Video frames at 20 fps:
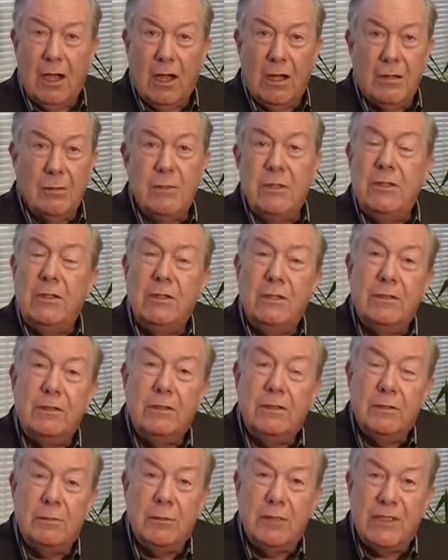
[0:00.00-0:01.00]
the
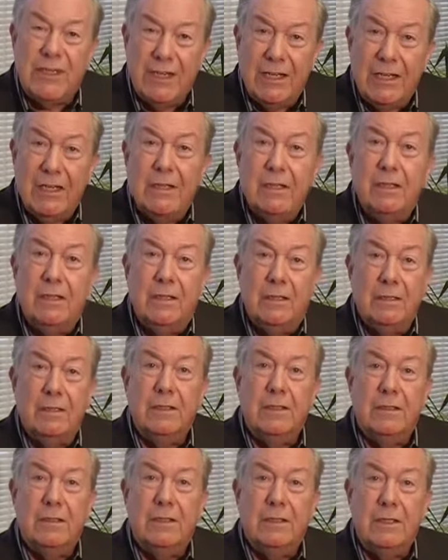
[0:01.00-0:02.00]
material that was in
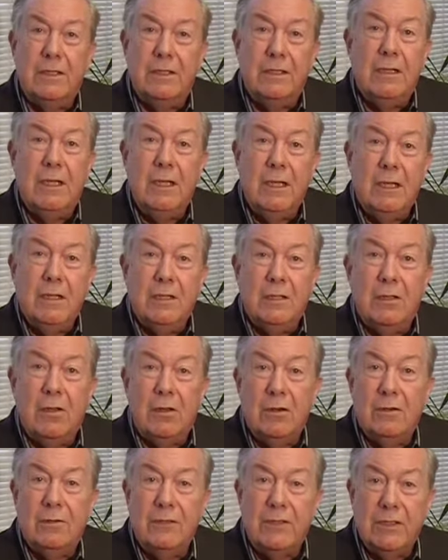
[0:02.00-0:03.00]
the
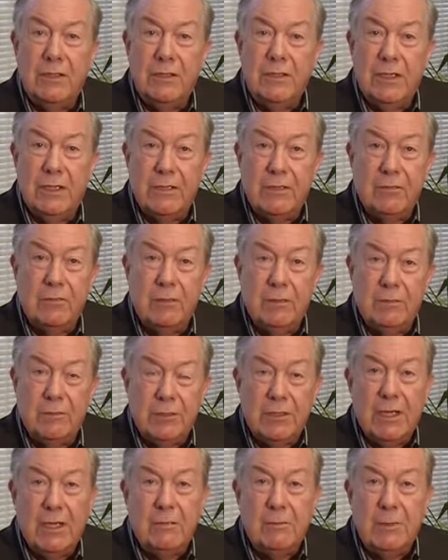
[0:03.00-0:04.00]
Law of Success
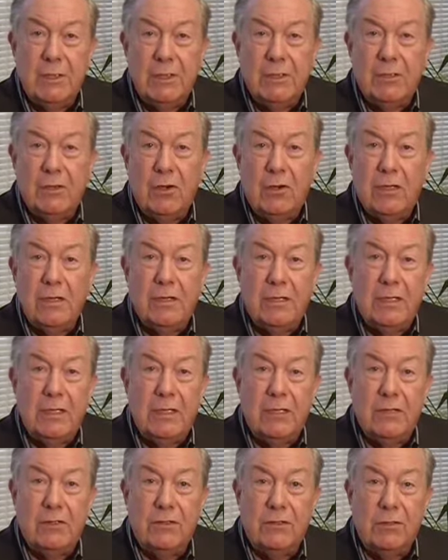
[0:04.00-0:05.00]
was not being taught at
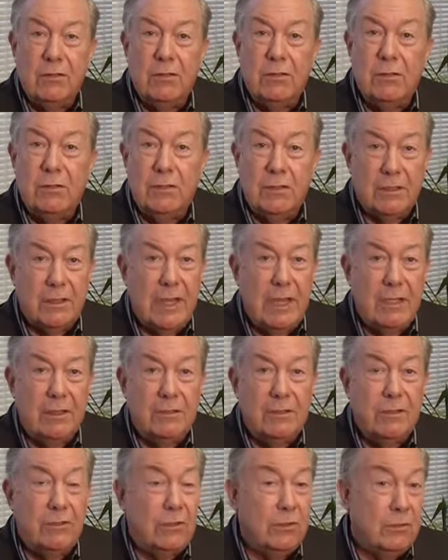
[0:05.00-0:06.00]
any school or
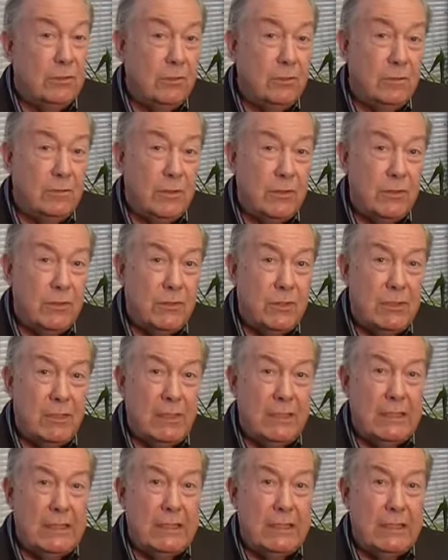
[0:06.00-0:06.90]
college or university.